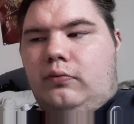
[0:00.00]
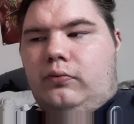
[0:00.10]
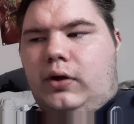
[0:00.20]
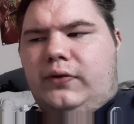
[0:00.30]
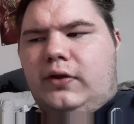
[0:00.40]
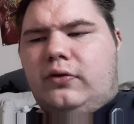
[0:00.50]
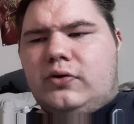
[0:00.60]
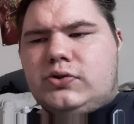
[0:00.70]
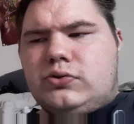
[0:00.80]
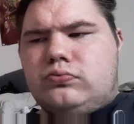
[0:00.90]
I think
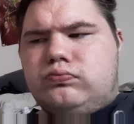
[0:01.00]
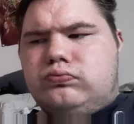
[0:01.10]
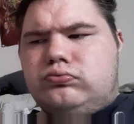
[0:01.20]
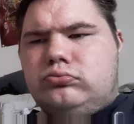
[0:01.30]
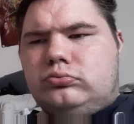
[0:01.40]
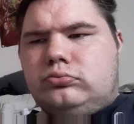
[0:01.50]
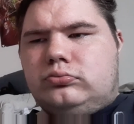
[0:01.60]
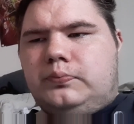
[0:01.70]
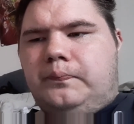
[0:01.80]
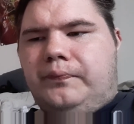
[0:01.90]
there's
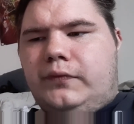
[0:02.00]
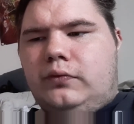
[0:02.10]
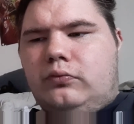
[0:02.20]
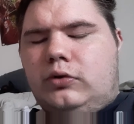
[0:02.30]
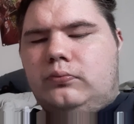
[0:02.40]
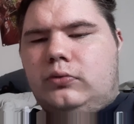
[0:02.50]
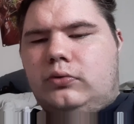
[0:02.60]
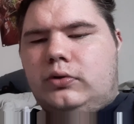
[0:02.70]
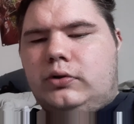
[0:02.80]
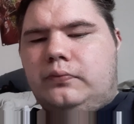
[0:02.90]
one
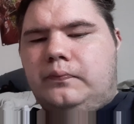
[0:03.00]
more.